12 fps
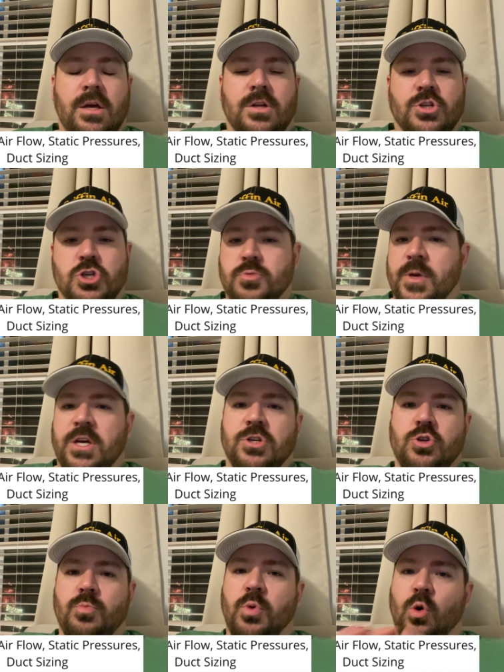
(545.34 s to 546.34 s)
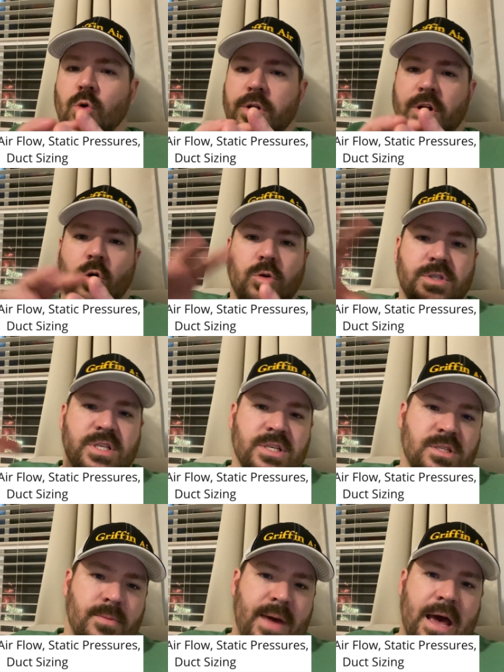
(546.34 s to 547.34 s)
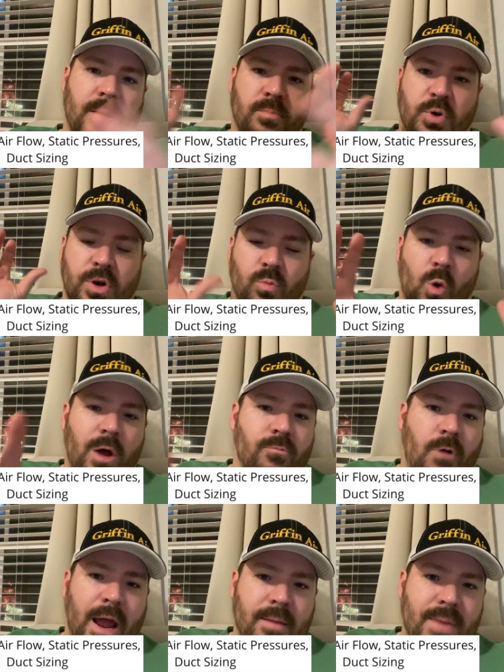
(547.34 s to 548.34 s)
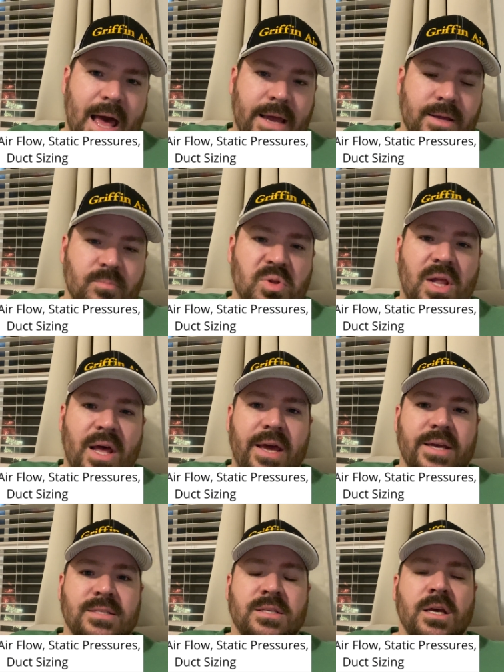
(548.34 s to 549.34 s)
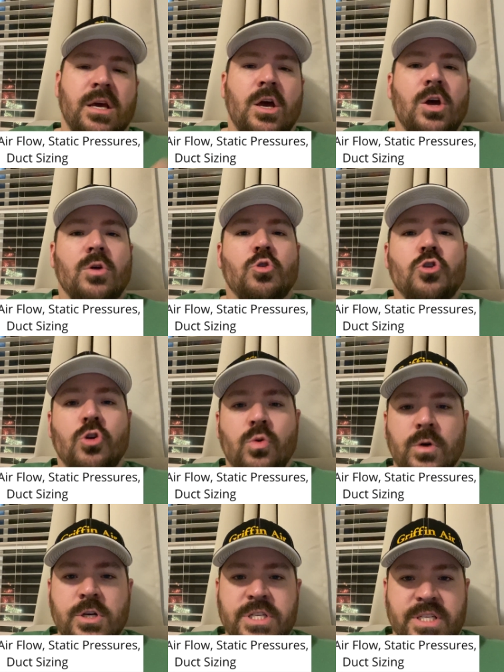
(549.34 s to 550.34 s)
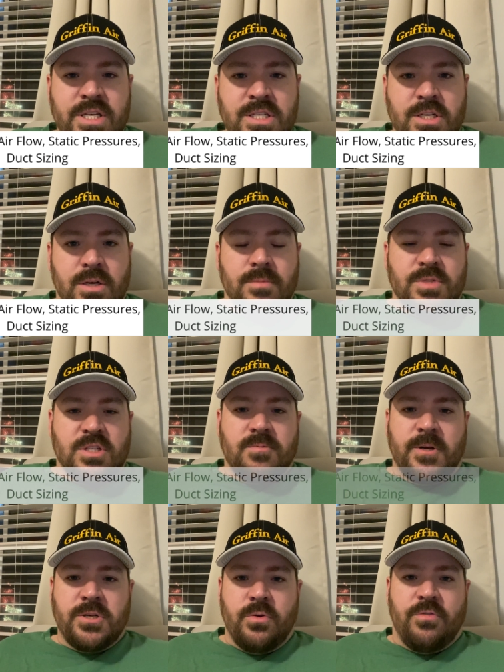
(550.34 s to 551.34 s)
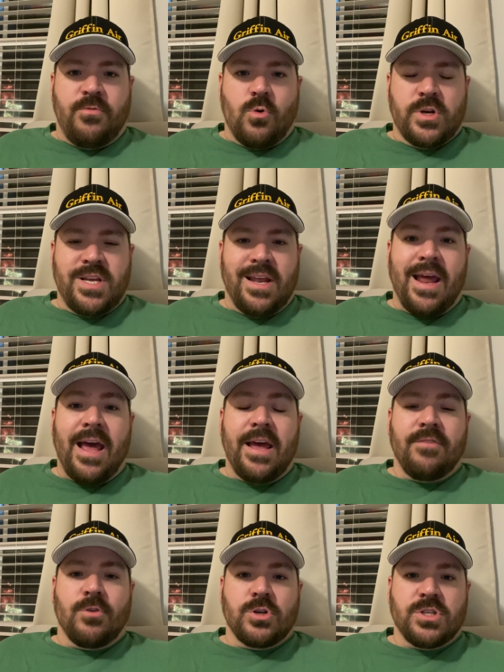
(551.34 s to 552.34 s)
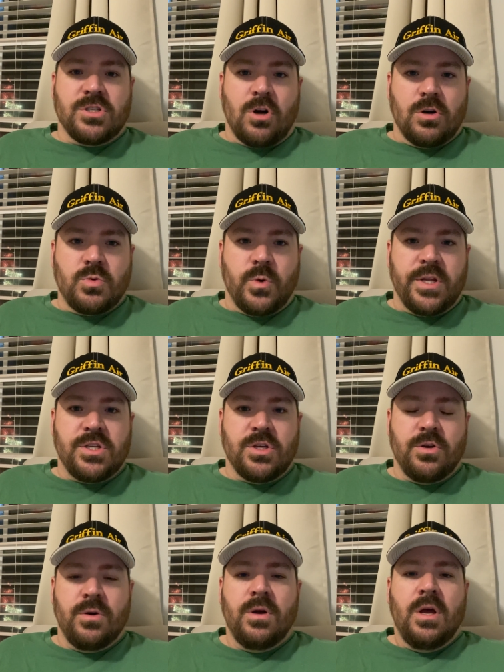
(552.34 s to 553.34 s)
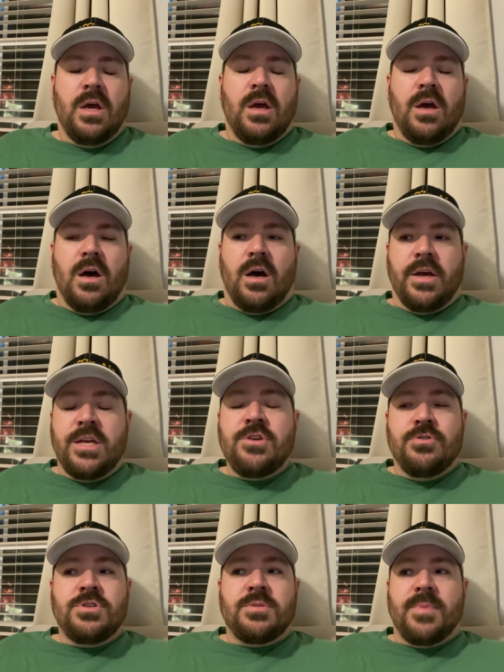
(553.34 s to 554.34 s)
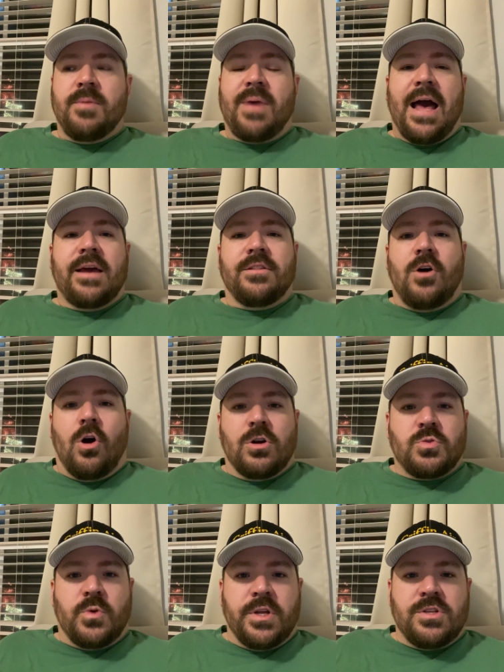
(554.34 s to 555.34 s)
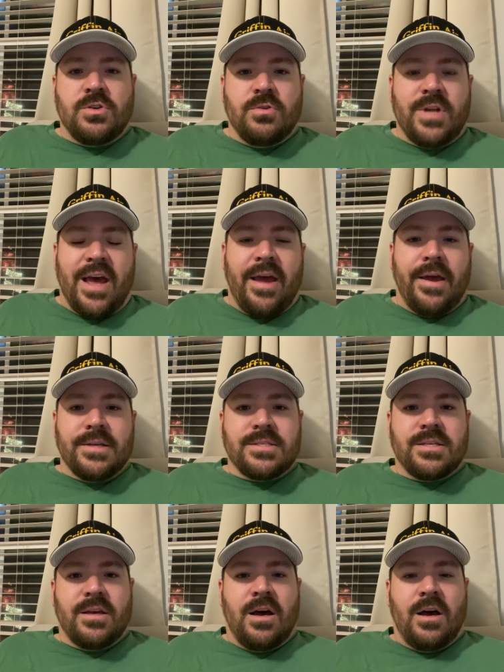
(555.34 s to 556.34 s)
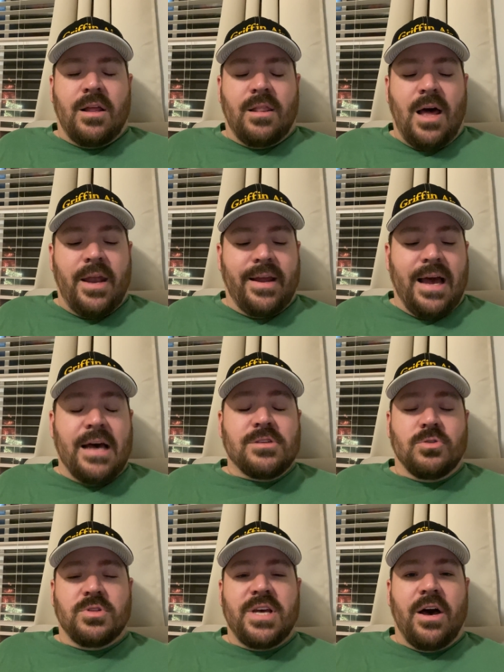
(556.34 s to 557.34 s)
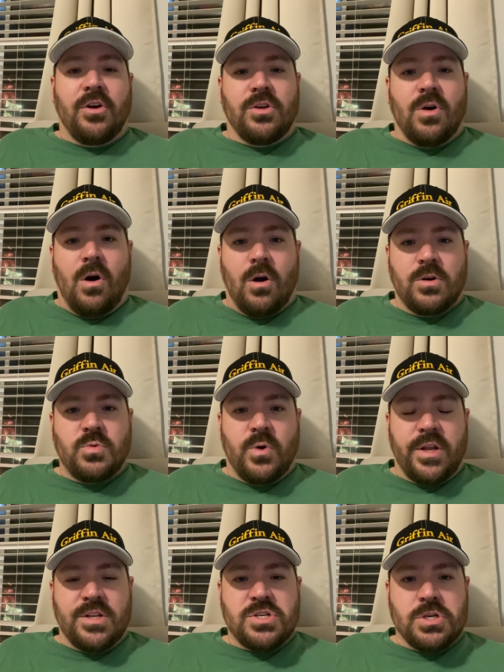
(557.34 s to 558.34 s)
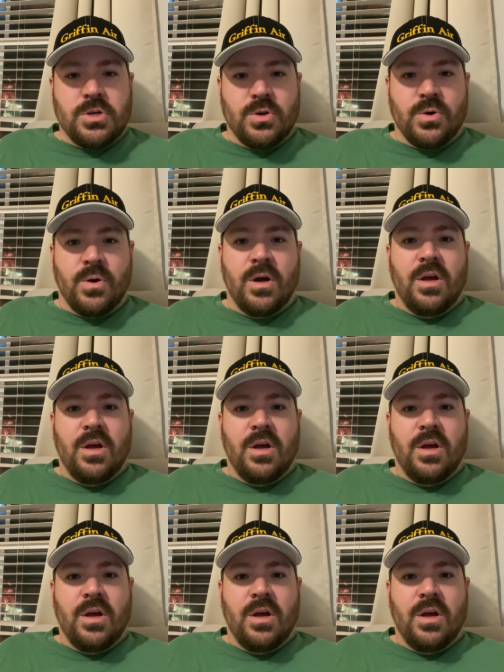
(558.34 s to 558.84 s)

just because you pulled an old system out and put one right back in place, newer systems, especially with 410A versus R22, uh, it used to be back in the R22 days, uh, a lot of guys will tell you R22